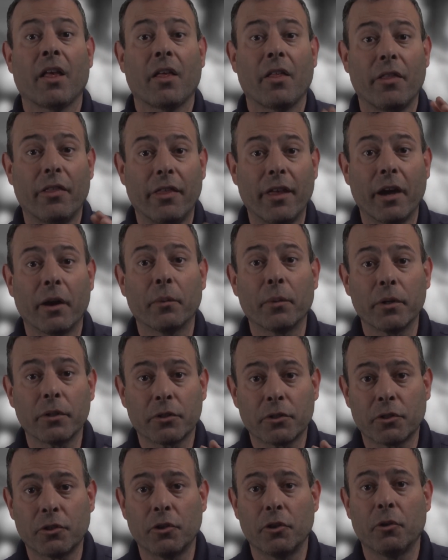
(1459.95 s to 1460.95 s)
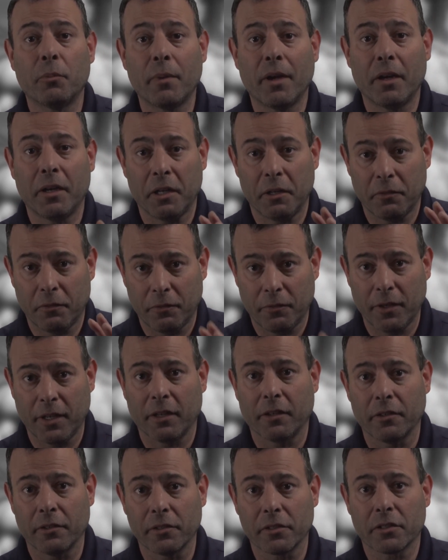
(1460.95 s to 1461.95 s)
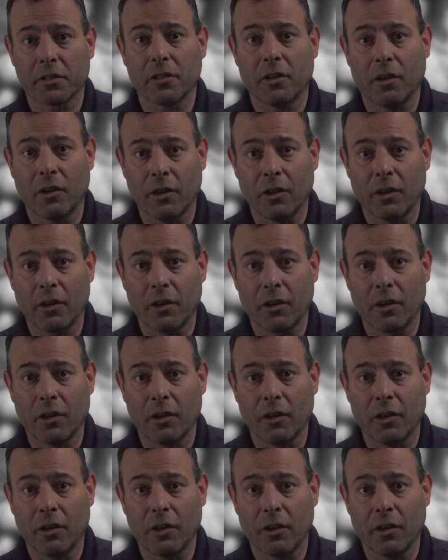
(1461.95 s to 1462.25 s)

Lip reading: there were too many fingers